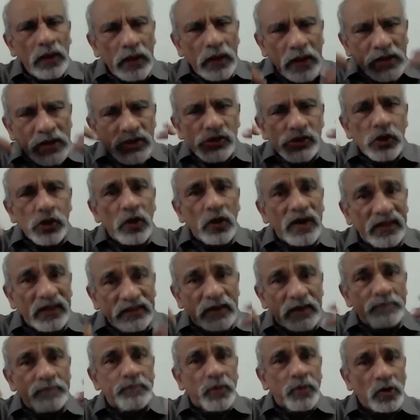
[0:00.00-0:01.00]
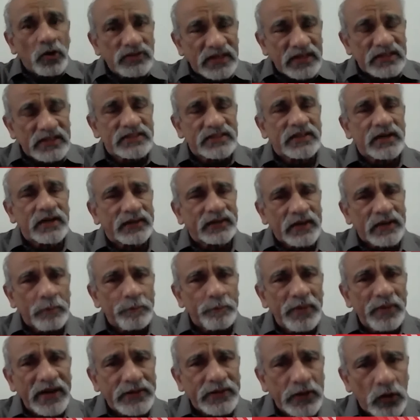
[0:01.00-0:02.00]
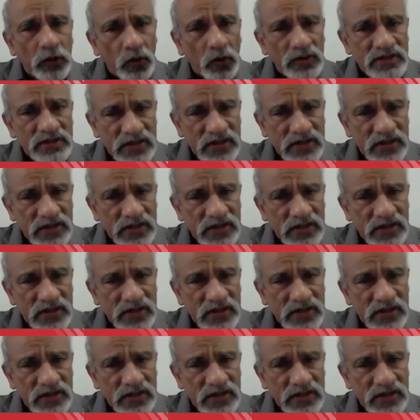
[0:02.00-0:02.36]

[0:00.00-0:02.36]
ensuring that projects get completed on